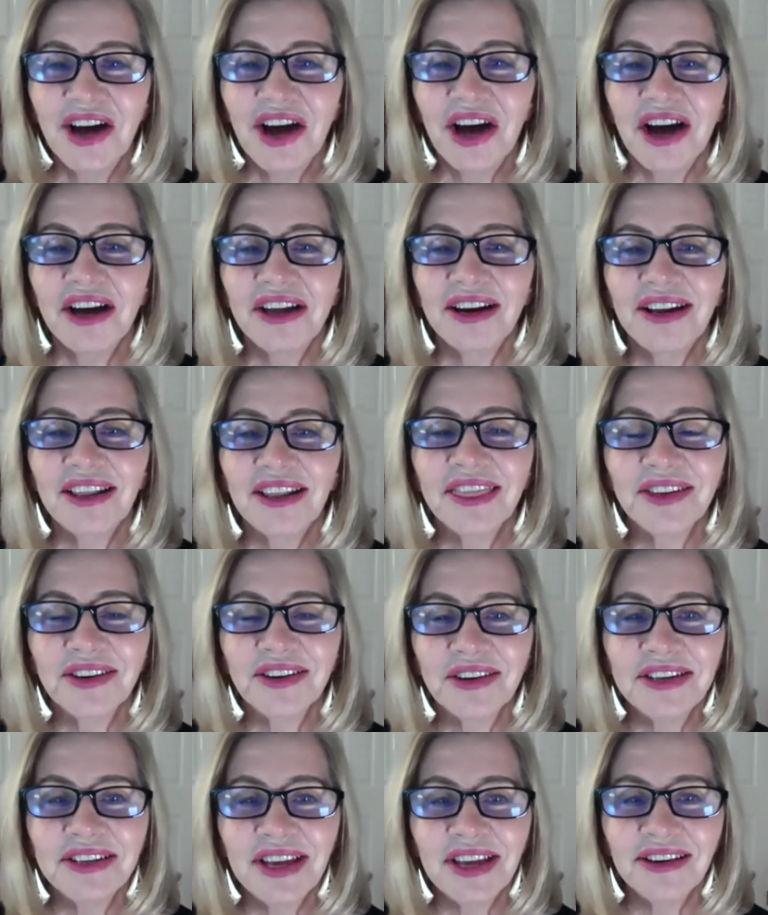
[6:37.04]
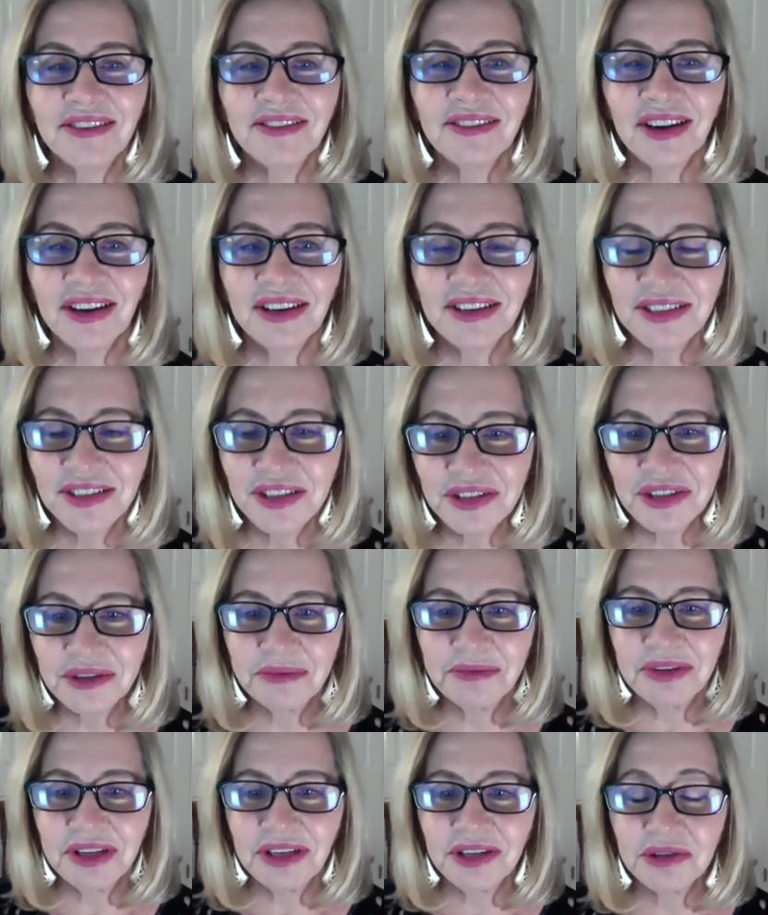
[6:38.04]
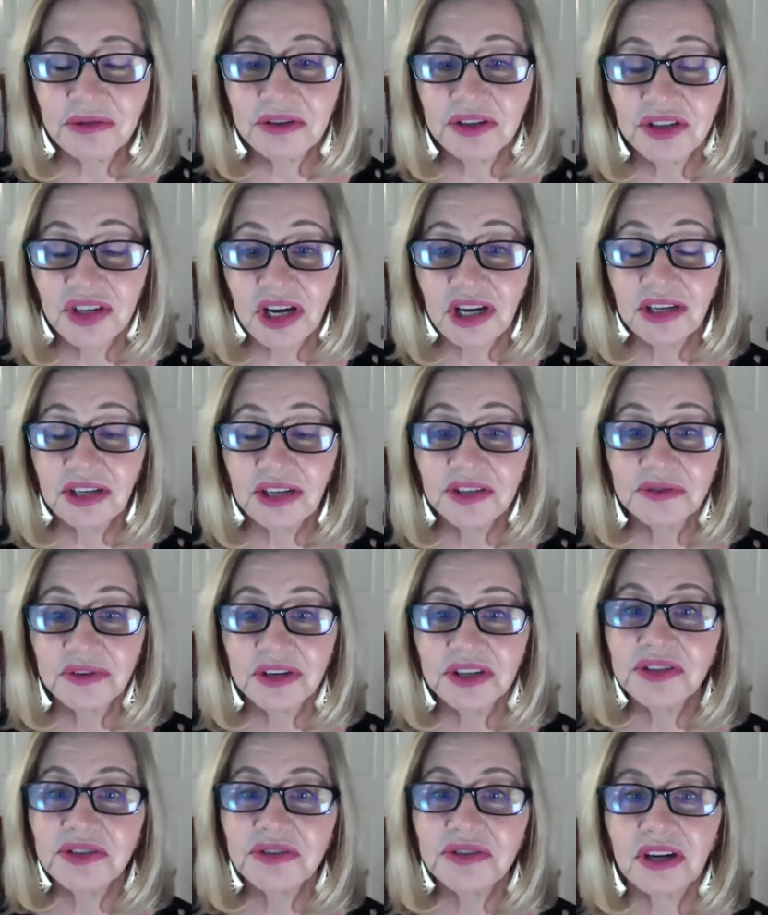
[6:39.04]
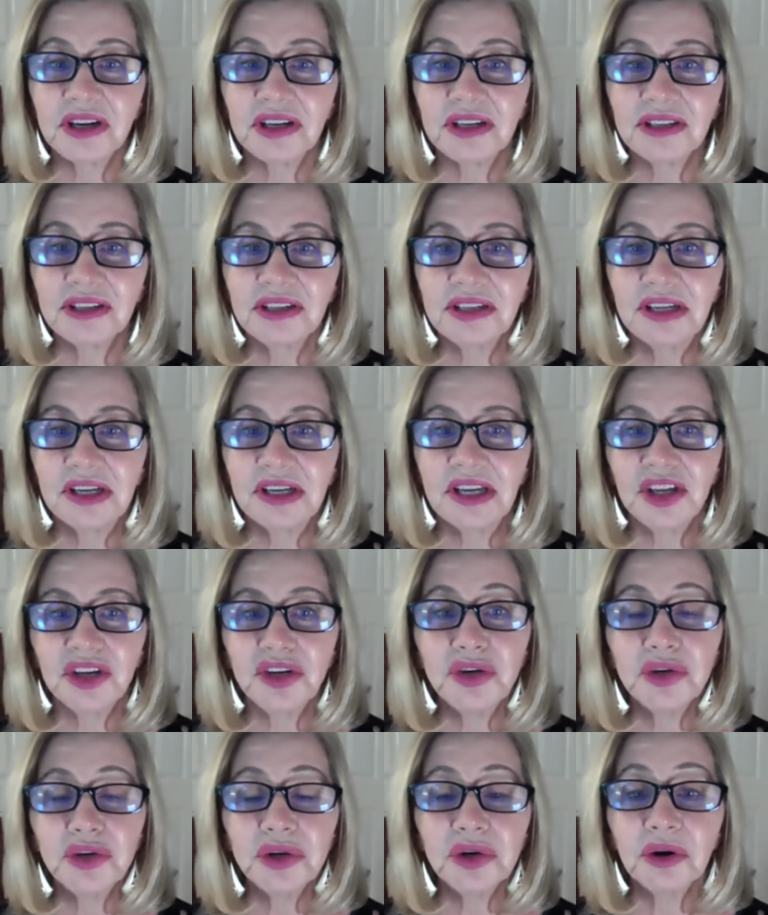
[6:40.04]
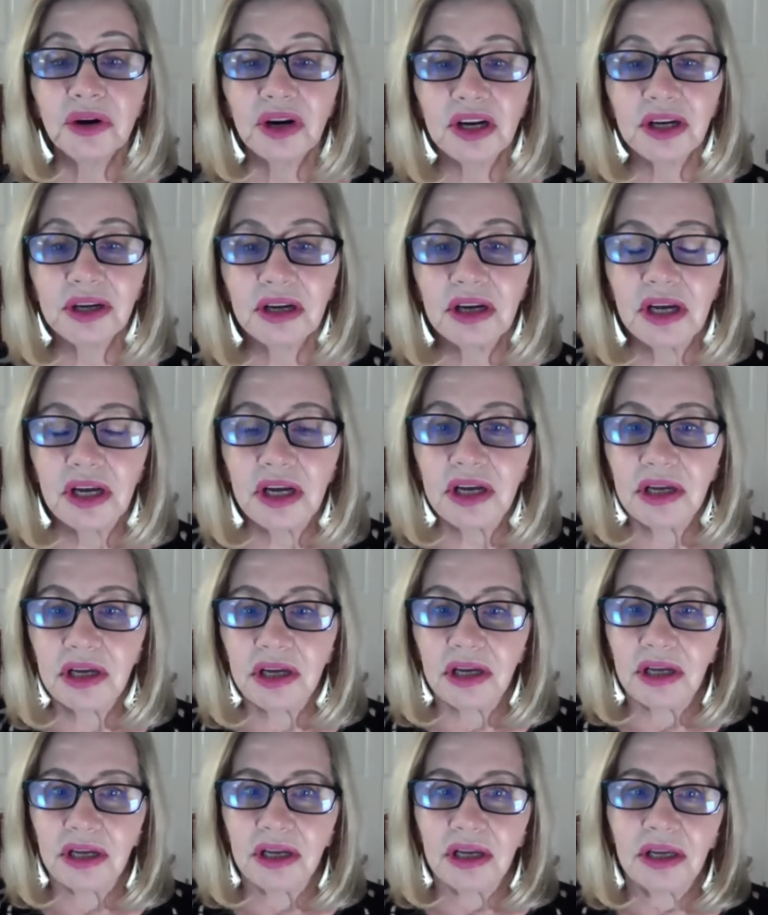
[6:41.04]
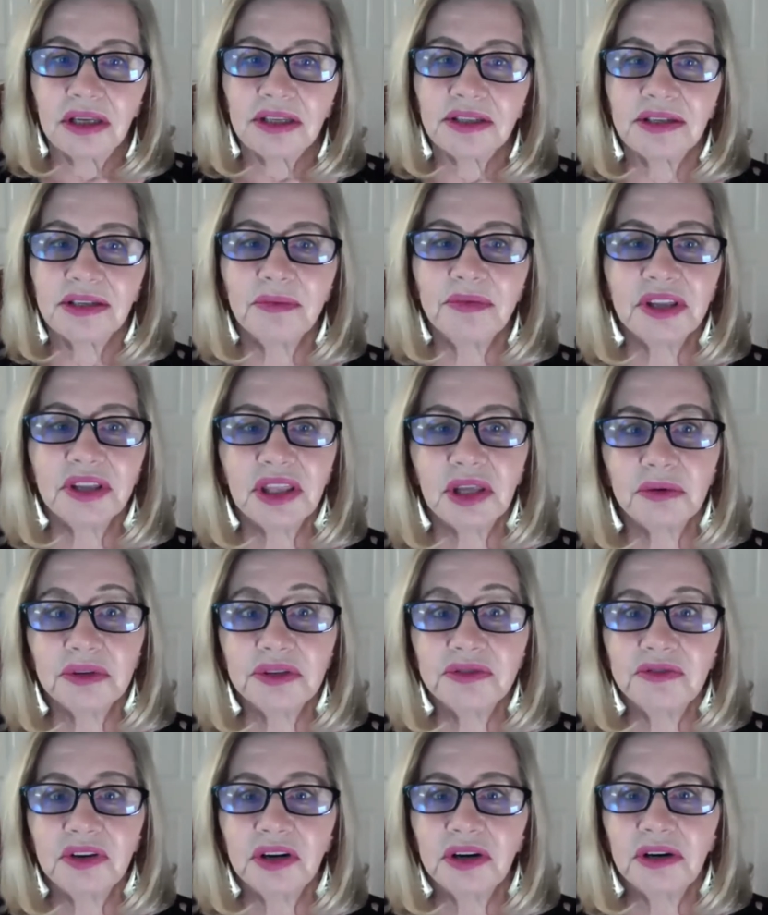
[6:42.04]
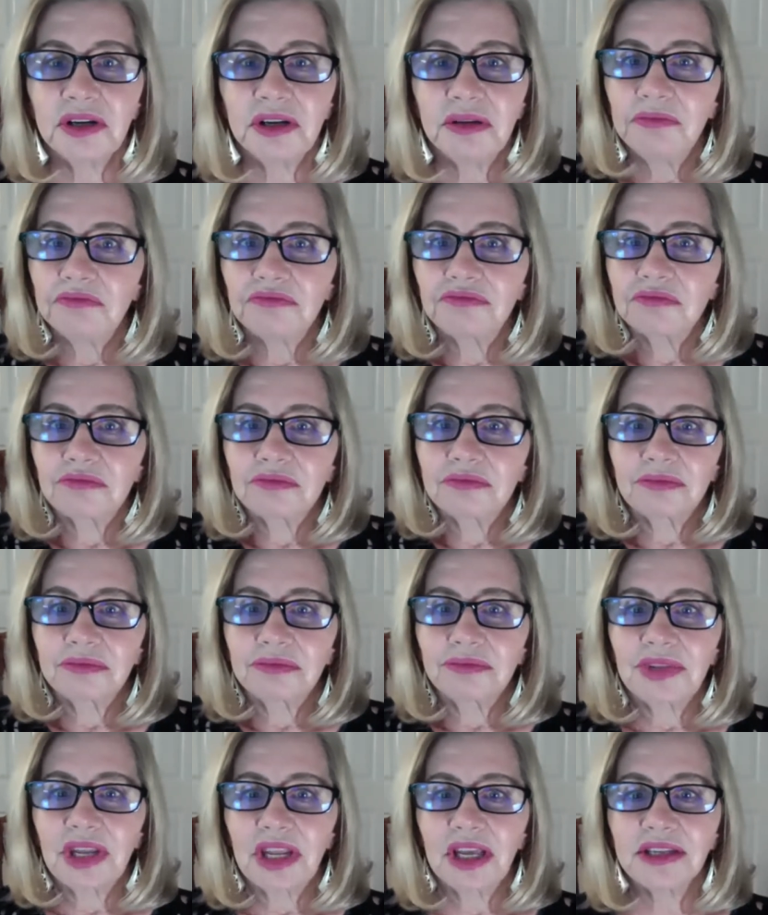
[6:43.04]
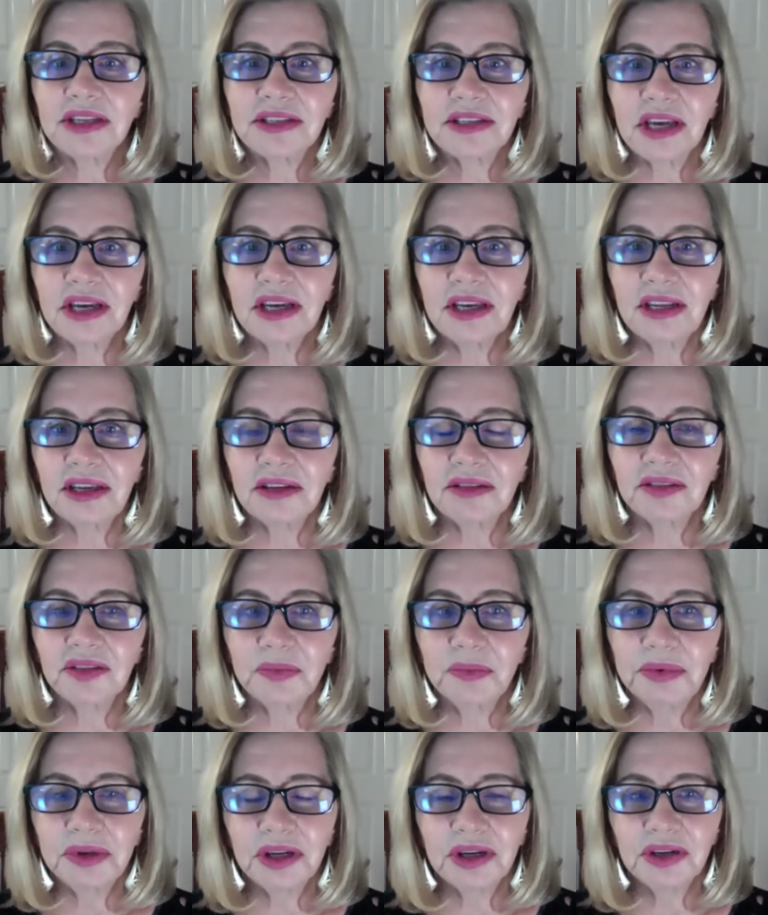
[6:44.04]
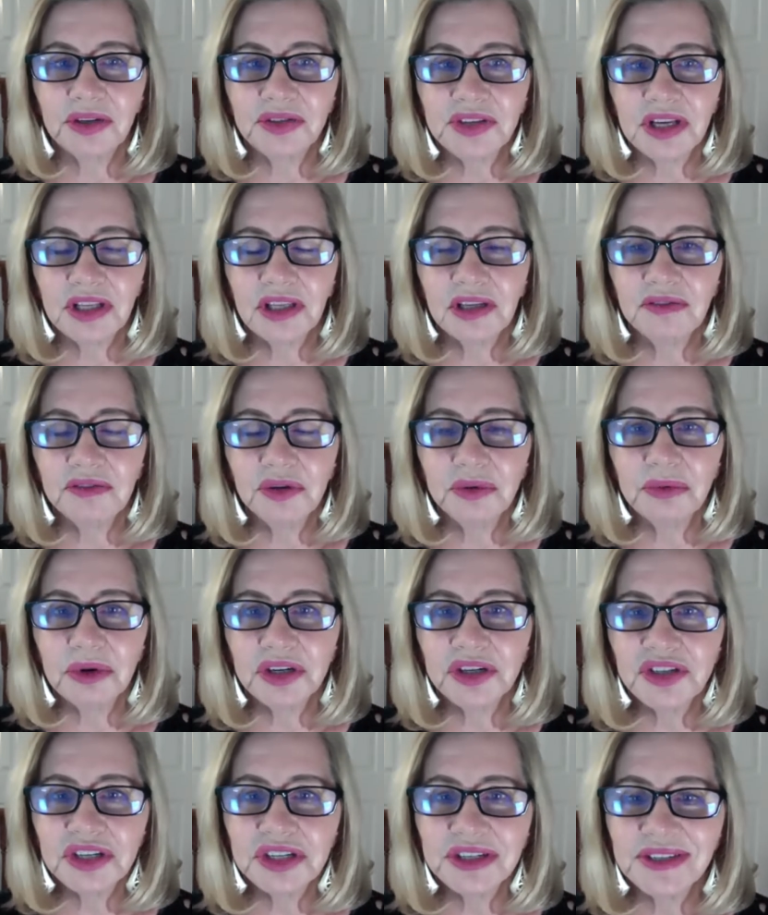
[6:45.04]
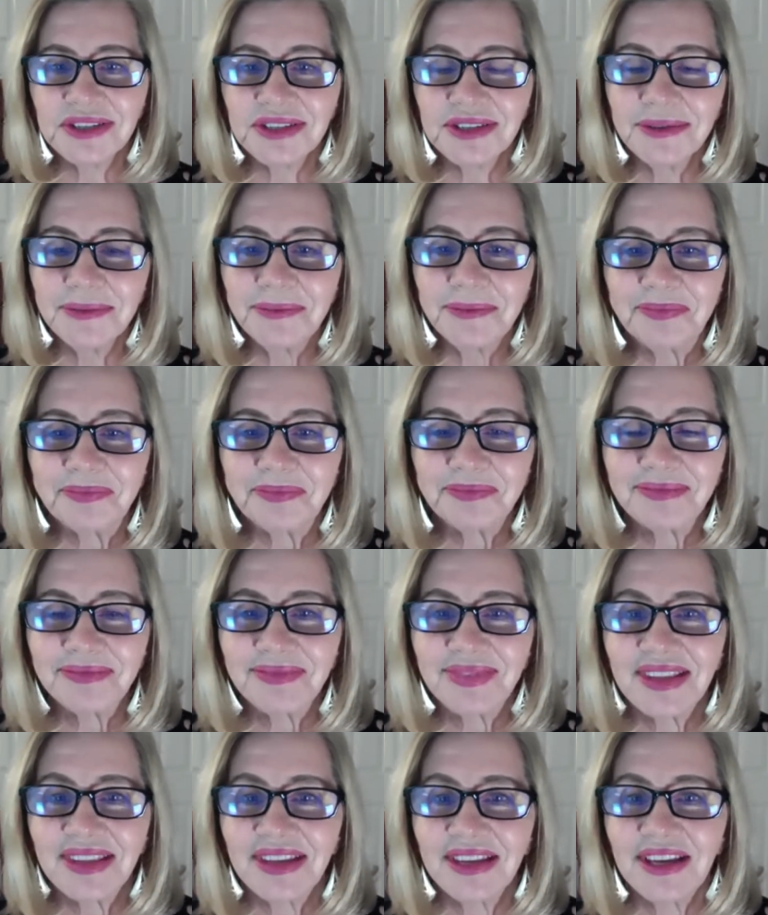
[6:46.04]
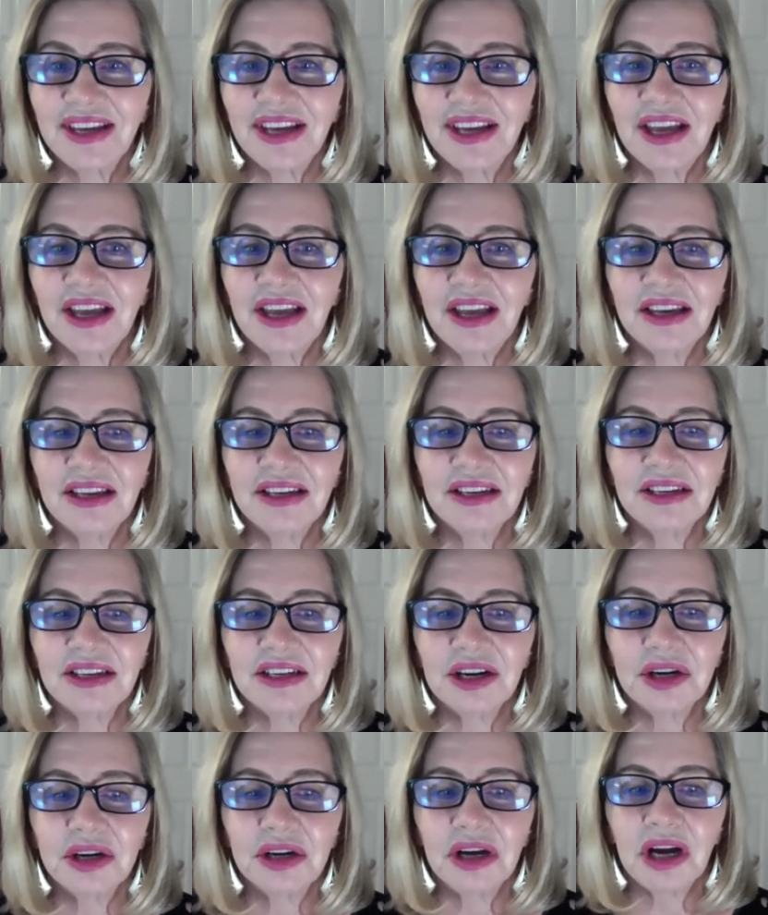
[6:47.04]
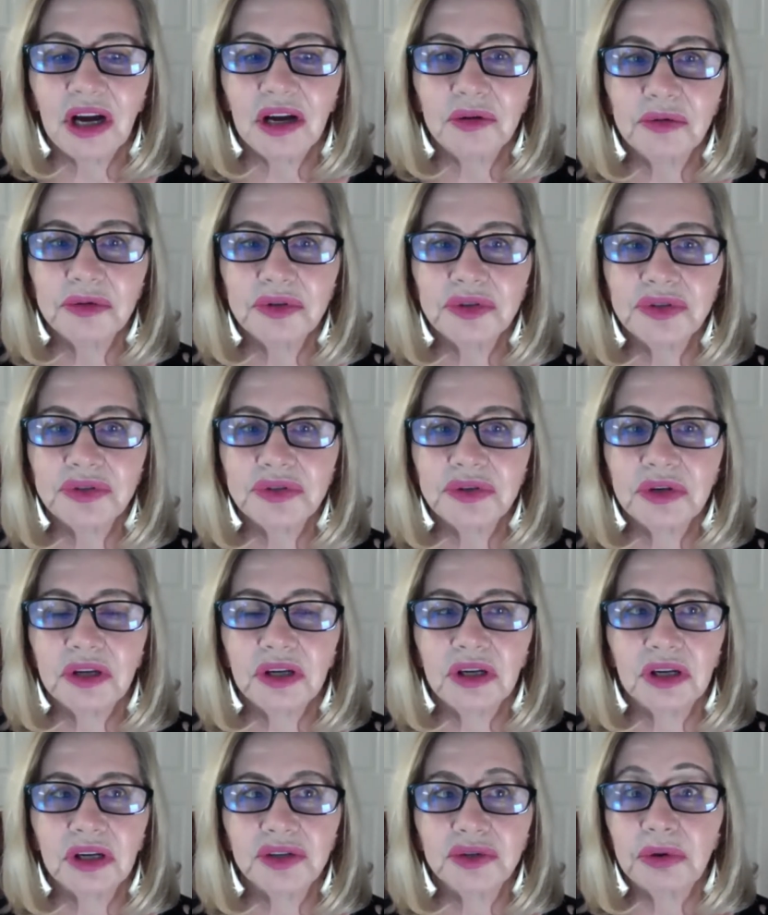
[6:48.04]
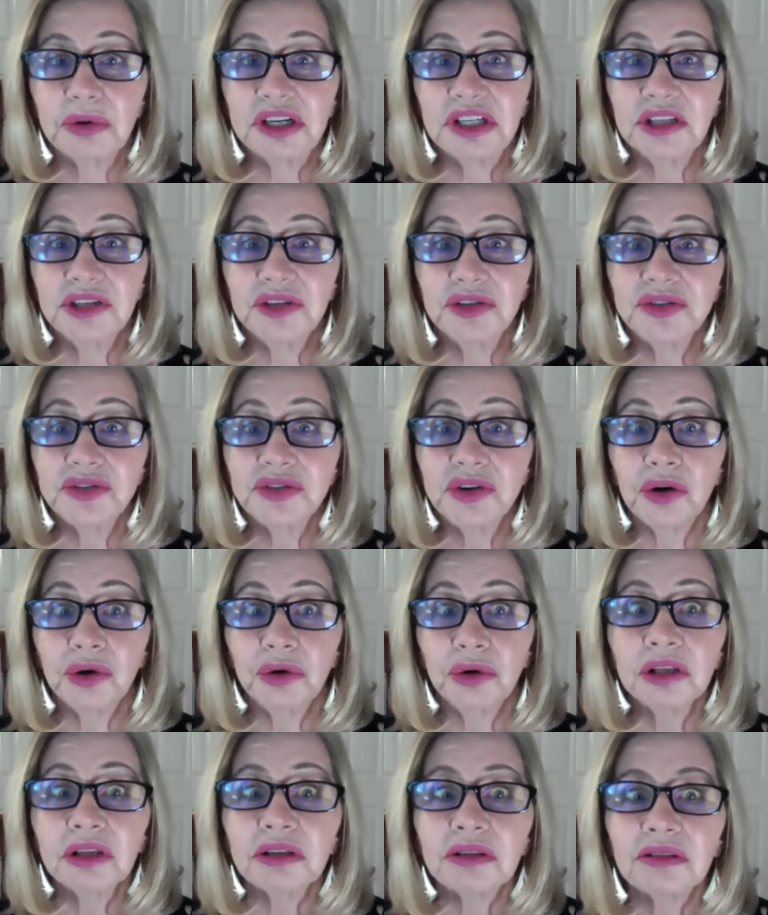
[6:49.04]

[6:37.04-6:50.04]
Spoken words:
Ron took me to a Chinese restaurant in New York, something that was very exciting because I lived in Westchester and I was 20 years old,